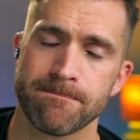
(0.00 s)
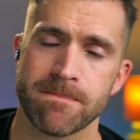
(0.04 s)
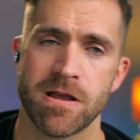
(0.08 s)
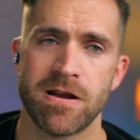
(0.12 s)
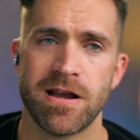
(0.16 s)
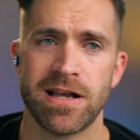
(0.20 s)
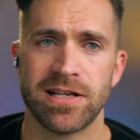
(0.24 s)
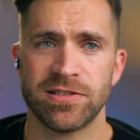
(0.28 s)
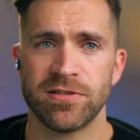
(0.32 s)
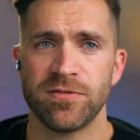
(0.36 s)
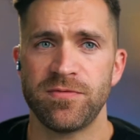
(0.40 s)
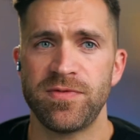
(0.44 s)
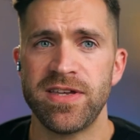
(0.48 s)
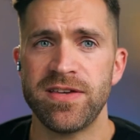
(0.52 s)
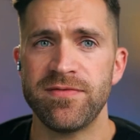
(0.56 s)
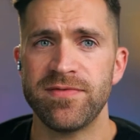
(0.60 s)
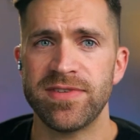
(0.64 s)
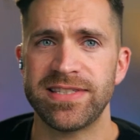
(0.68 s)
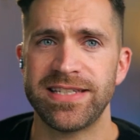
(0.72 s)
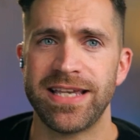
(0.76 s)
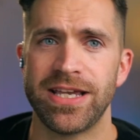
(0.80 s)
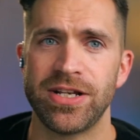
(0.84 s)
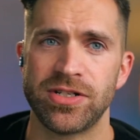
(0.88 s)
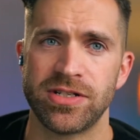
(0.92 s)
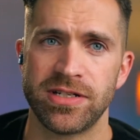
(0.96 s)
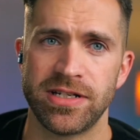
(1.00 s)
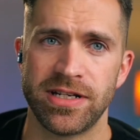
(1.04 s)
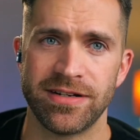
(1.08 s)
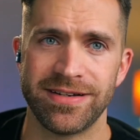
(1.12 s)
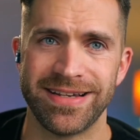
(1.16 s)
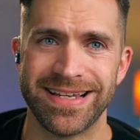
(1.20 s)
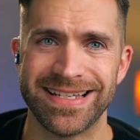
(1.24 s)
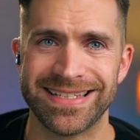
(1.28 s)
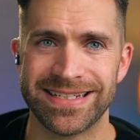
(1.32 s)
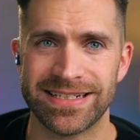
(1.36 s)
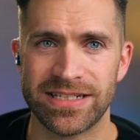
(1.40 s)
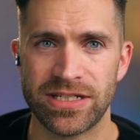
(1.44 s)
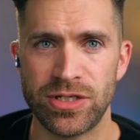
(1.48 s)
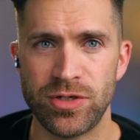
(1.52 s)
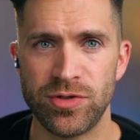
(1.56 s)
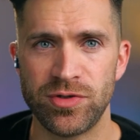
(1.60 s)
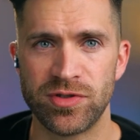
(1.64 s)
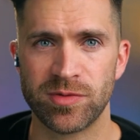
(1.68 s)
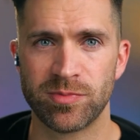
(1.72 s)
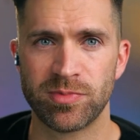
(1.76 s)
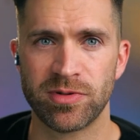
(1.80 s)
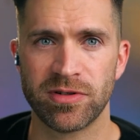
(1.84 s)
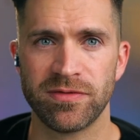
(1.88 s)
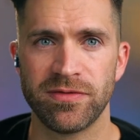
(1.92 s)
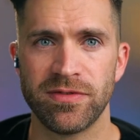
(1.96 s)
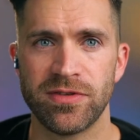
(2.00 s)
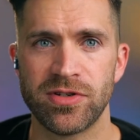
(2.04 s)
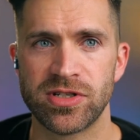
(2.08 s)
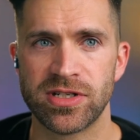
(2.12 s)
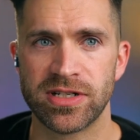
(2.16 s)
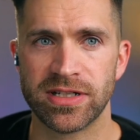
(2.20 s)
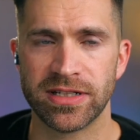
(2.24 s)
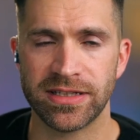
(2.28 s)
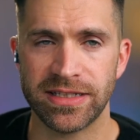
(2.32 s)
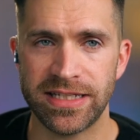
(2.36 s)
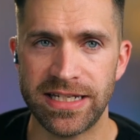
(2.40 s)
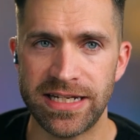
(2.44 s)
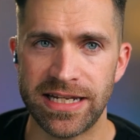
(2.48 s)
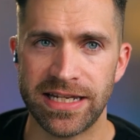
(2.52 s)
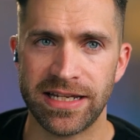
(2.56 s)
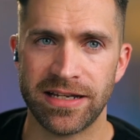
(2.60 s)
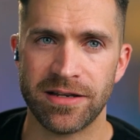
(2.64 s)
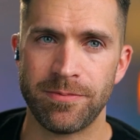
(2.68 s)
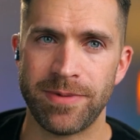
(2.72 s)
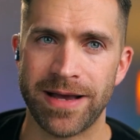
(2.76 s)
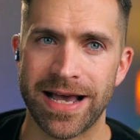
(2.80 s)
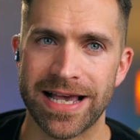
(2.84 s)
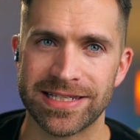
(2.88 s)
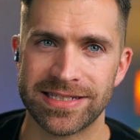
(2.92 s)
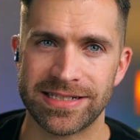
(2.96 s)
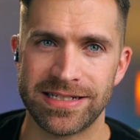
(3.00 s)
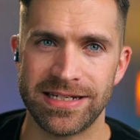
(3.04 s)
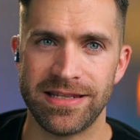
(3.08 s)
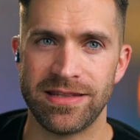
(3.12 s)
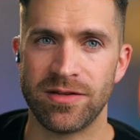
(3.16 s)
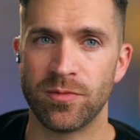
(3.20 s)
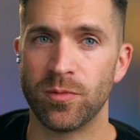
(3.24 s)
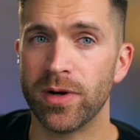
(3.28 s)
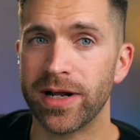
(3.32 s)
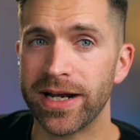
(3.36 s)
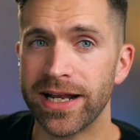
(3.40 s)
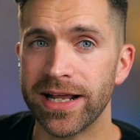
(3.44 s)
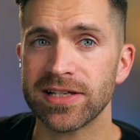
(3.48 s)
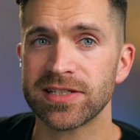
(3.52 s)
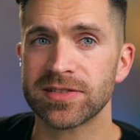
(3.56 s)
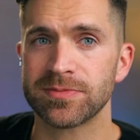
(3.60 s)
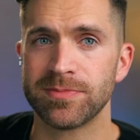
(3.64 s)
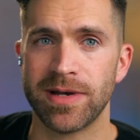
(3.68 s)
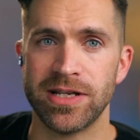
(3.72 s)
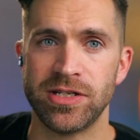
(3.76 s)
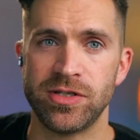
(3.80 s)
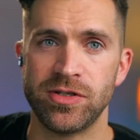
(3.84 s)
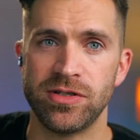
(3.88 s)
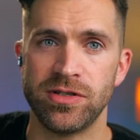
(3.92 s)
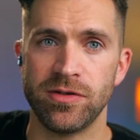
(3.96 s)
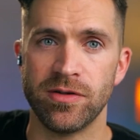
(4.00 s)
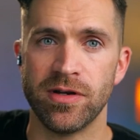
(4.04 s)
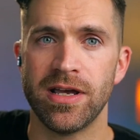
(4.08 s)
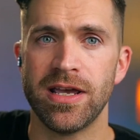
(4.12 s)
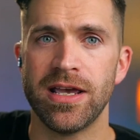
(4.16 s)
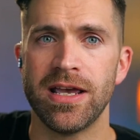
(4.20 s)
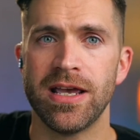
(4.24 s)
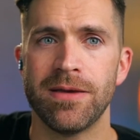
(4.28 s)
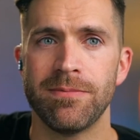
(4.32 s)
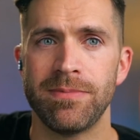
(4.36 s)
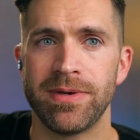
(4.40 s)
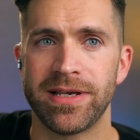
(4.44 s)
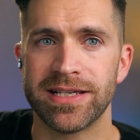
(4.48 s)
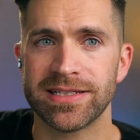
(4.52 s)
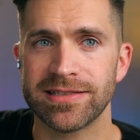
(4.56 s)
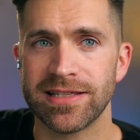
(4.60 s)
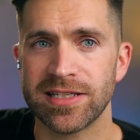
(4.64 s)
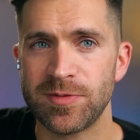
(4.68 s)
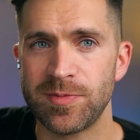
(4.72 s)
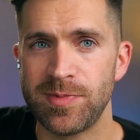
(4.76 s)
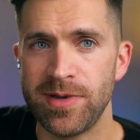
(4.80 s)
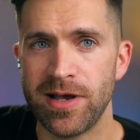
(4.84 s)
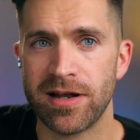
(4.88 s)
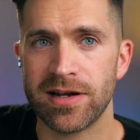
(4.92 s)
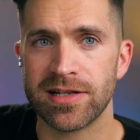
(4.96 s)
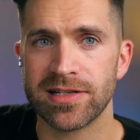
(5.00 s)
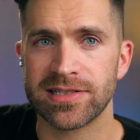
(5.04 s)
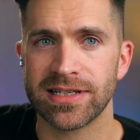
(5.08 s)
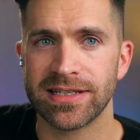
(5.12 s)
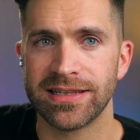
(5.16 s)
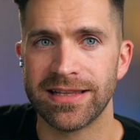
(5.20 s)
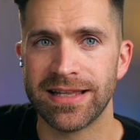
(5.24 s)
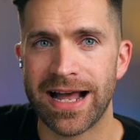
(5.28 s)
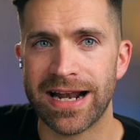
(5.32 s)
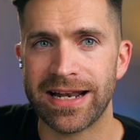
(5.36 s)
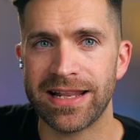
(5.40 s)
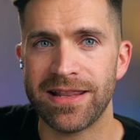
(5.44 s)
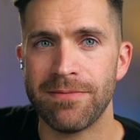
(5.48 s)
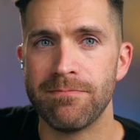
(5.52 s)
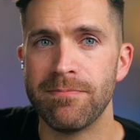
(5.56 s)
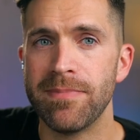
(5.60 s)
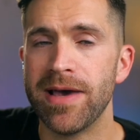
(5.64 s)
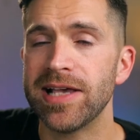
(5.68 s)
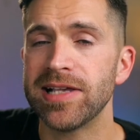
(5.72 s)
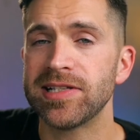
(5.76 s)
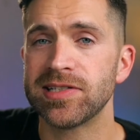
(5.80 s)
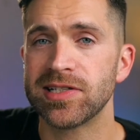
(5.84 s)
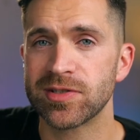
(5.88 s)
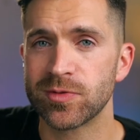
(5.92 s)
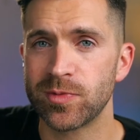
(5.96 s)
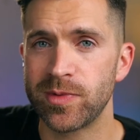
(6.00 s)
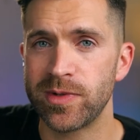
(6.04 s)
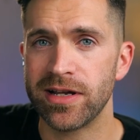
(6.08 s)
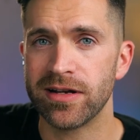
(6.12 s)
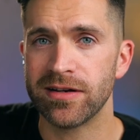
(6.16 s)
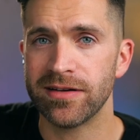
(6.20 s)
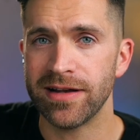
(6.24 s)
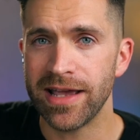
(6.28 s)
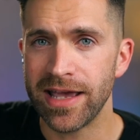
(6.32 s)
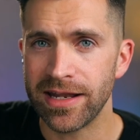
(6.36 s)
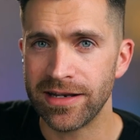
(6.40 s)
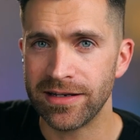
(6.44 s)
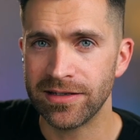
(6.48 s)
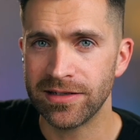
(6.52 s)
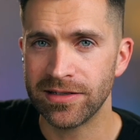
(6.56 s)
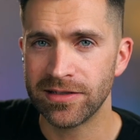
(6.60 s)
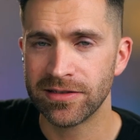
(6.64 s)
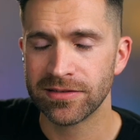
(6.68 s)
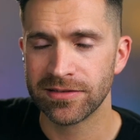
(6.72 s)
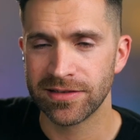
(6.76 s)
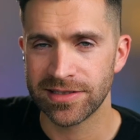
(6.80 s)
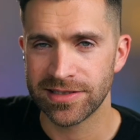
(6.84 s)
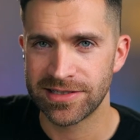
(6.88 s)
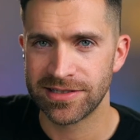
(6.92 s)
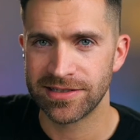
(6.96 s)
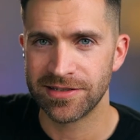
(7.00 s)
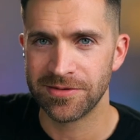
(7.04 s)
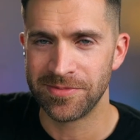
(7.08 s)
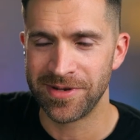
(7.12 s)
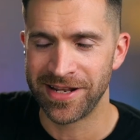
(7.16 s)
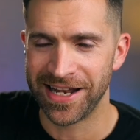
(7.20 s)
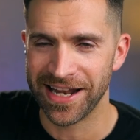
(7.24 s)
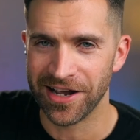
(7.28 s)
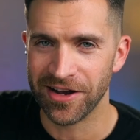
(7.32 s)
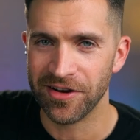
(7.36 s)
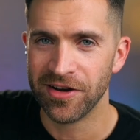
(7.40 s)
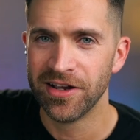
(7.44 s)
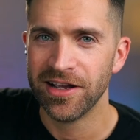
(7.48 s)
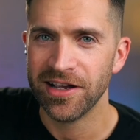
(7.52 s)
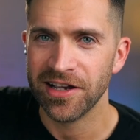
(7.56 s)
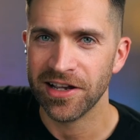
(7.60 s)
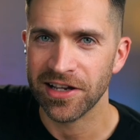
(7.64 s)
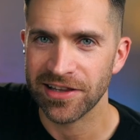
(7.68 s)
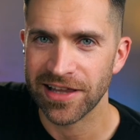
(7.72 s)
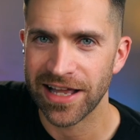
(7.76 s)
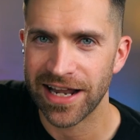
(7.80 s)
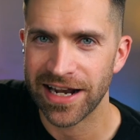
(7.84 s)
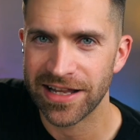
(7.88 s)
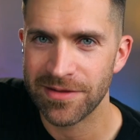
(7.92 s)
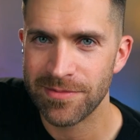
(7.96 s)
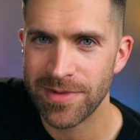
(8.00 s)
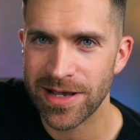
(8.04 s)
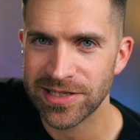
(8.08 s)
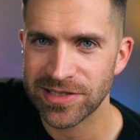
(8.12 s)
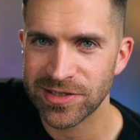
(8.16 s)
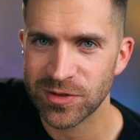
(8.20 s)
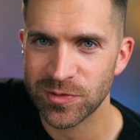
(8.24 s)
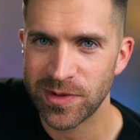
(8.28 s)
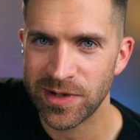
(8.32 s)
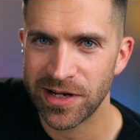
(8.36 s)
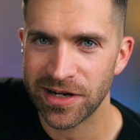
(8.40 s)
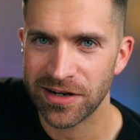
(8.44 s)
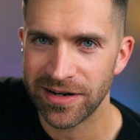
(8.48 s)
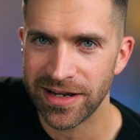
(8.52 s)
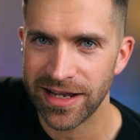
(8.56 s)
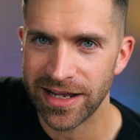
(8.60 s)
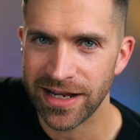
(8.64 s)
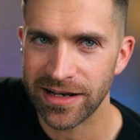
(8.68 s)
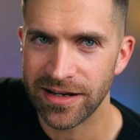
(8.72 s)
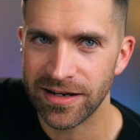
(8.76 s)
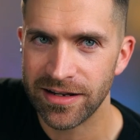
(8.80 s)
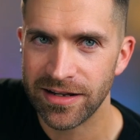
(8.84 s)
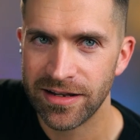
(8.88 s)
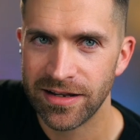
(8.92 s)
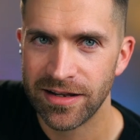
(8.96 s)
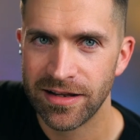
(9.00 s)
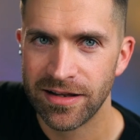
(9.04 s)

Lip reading: All right, so if the invitation here isn't to use your privilege in a leading capacity, then what else might you do? Because let's be honest, a lot of the messes we are in, listen to me now, a lot of the messes we are in